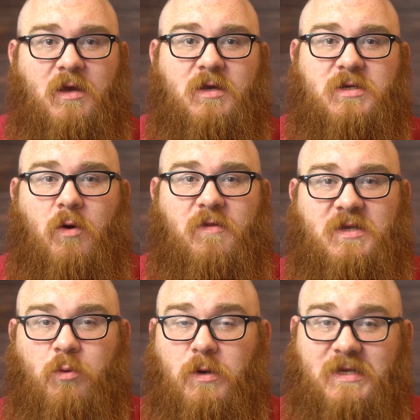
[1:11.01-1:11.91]
So
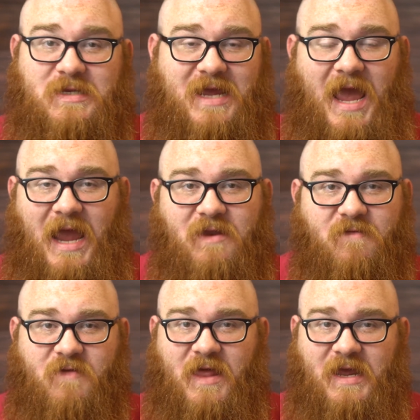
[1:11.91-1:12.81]
this one is kind
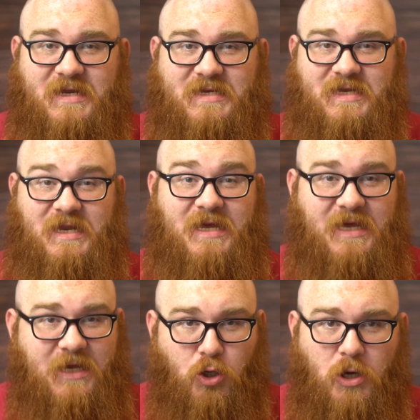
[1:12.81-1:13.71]
of like
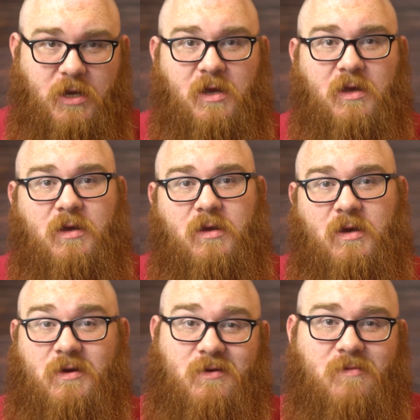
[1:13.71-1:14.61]
sneaky good.
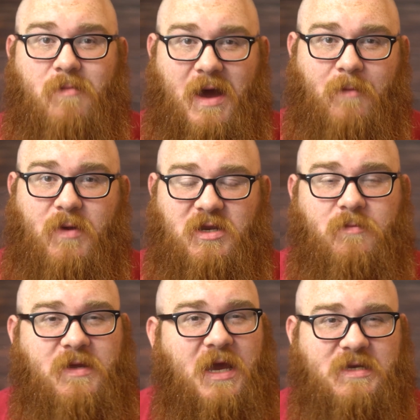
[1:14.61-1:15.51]
In my opinion,
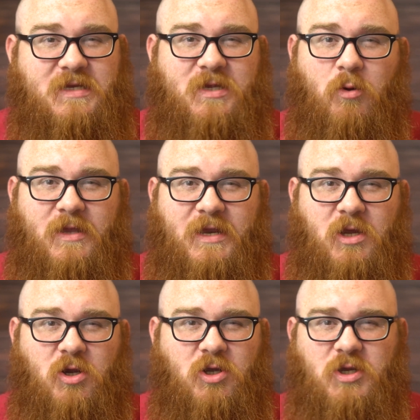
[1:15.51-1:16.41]
because it's so
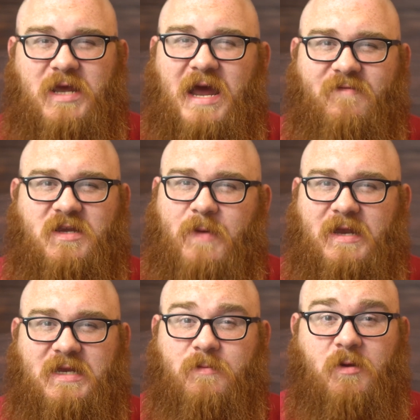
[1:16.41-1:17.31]
linear, you'd kind of
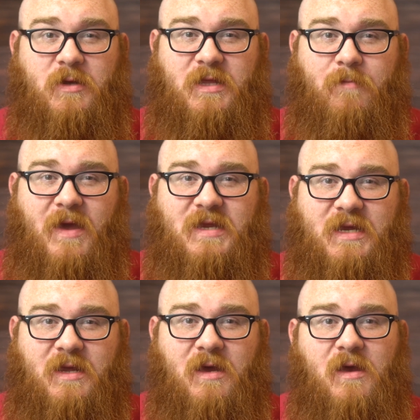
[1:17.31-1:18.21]
expect it to be really
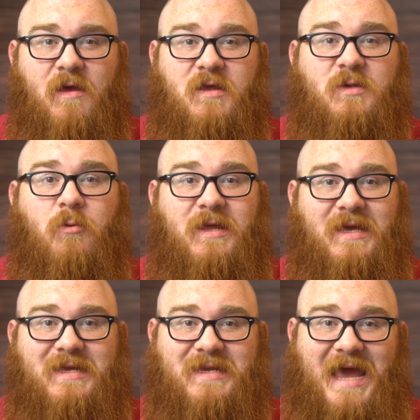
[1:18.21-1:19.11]
basic. This one
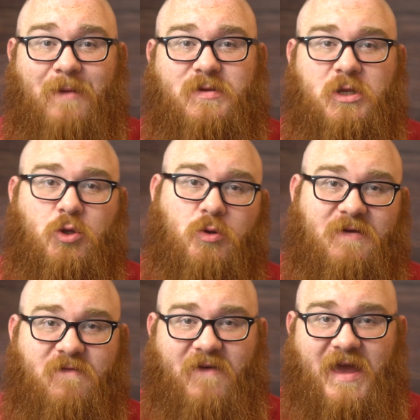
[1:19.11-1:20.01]
is absolutely
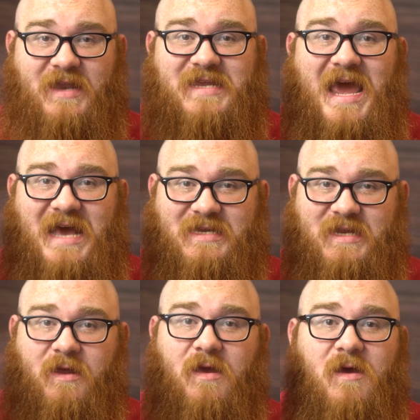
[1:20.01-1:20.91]

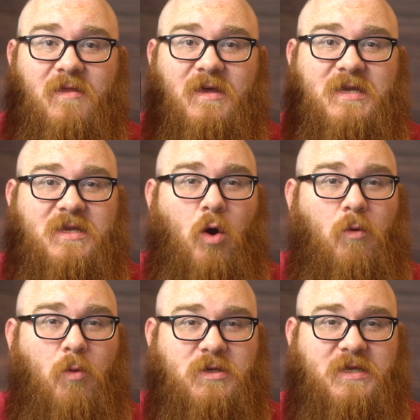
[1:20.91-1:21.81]
fantastic. This is
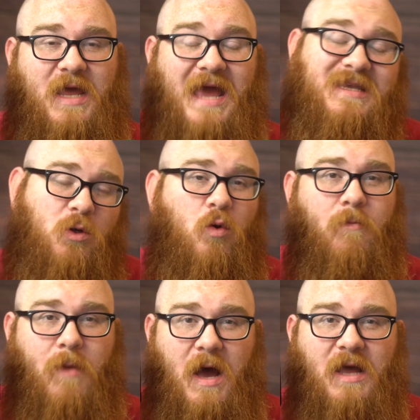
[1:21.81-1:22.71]
almost has a
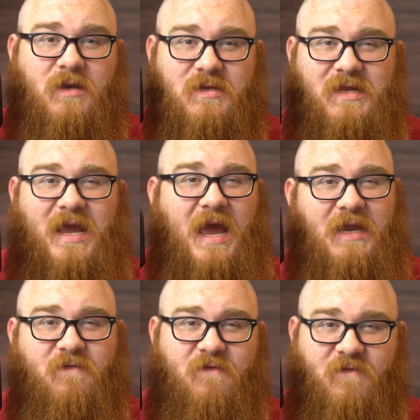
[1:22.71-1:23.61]
gourmand
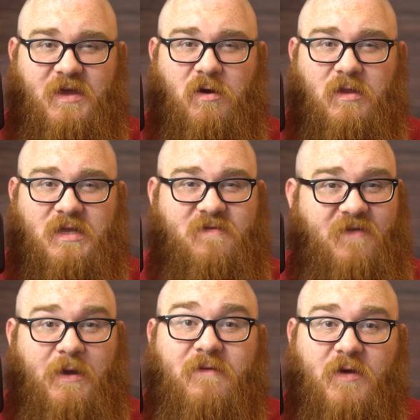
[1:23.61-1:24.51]
kind of feel. It's
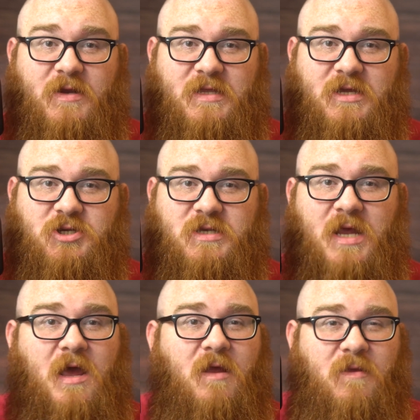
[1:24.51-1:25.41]
very, very delicious.
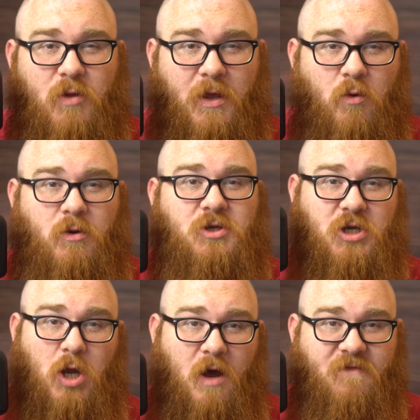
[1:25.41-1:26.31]
The blood orange
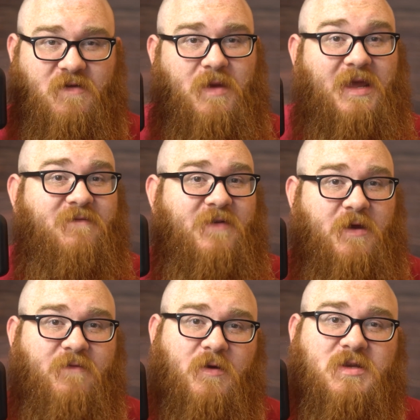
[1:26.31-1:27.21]
and coffee make it
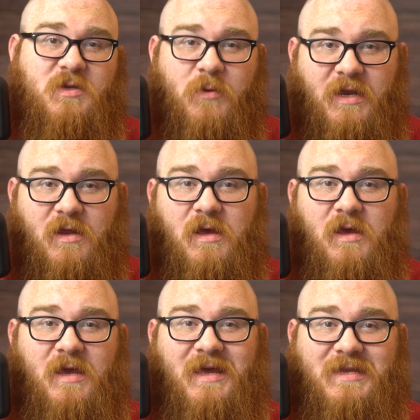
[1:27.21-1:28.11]
very, very sweet.
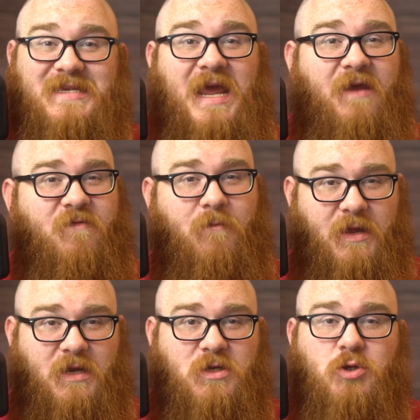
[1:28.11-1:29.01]
It's saved from
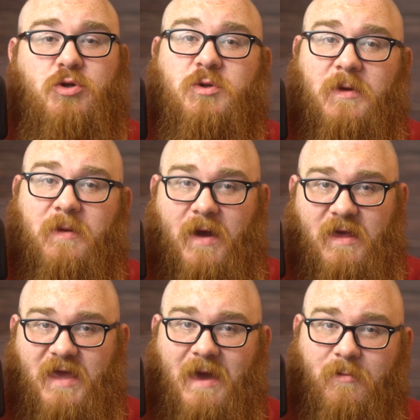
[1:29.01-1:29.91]
being too sweet by
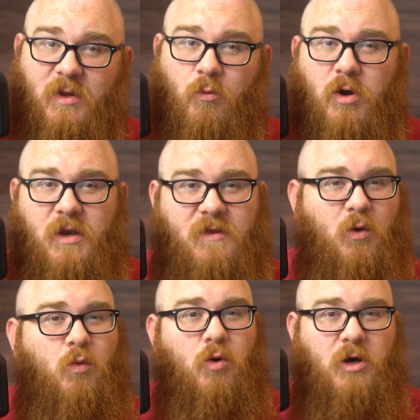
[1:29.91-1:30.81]
the ebony wood.
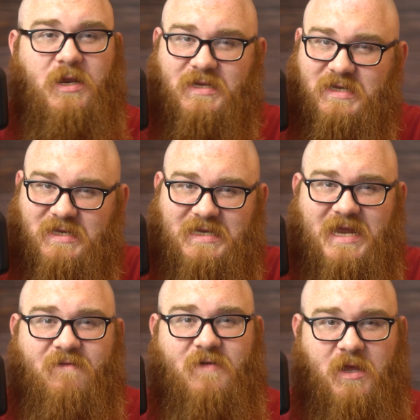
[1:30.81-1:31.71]
The wood is
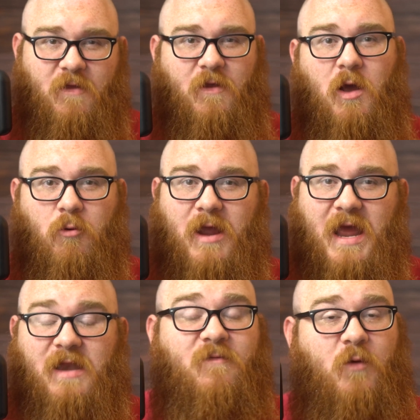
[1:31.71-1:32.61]
definitely on the lower
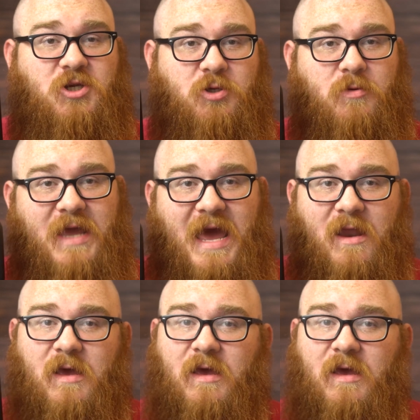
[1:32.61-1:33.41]
end of what you get.